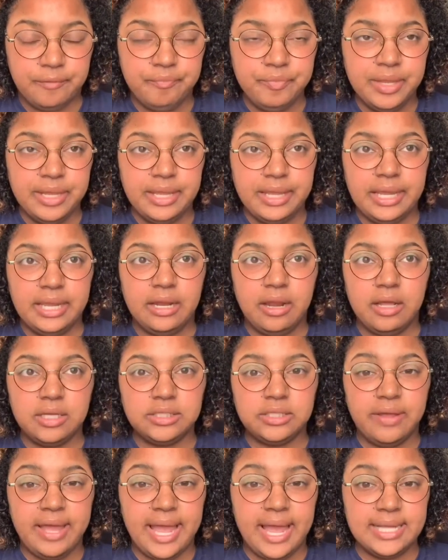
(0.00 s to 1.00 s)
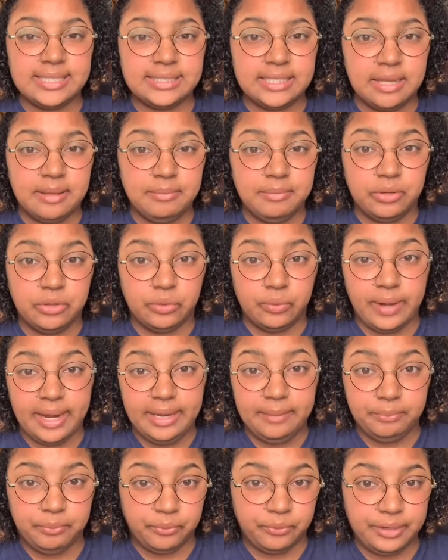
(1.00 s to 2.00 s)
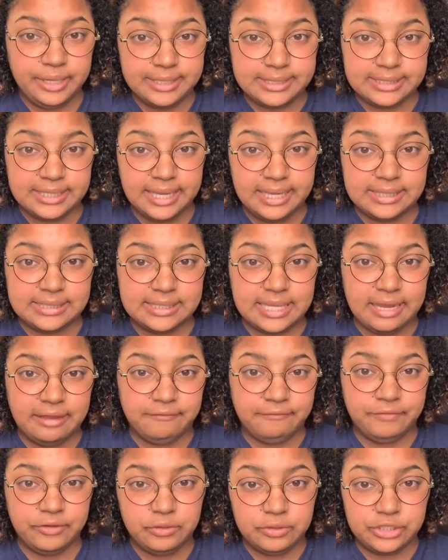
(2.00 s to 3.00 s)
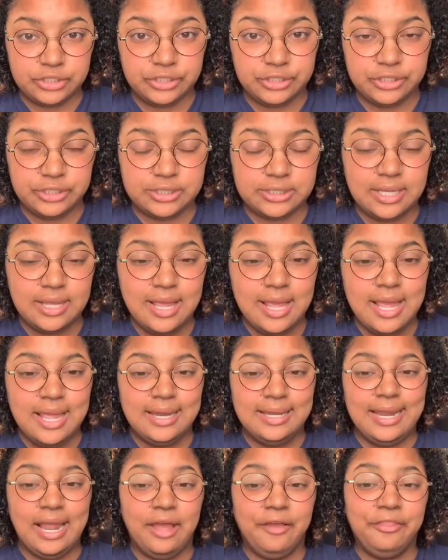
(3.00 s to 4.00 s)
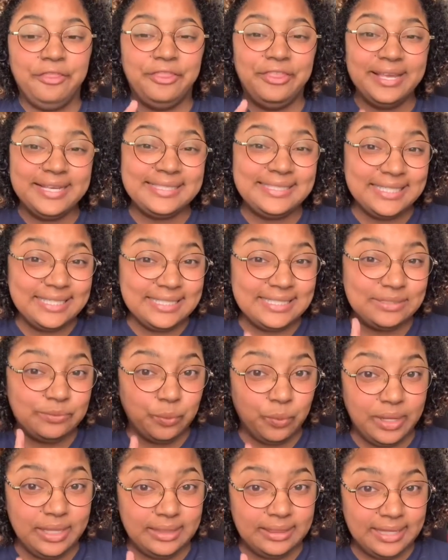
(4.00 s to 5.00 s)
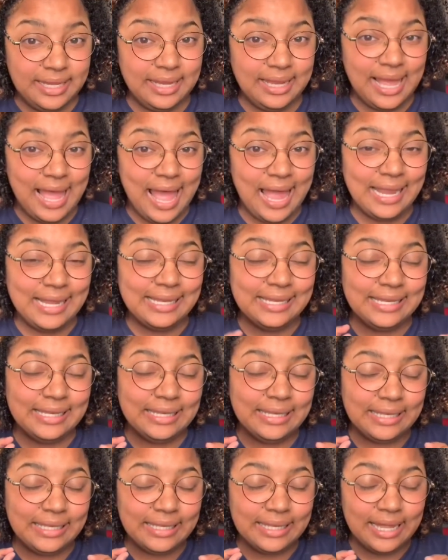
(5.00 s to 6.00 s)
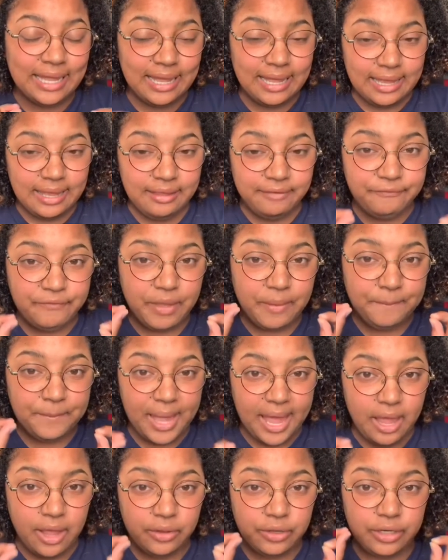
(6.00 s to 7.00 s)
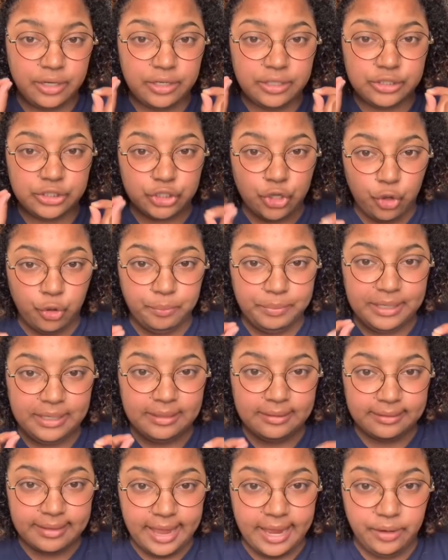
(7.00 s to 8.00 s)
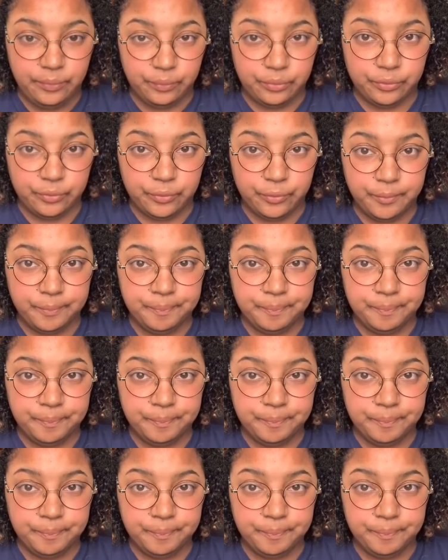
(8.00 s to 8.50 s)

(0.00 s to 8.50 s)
It also has some great presets like filters. Now, this is one thing I love about Adobe Lightroom.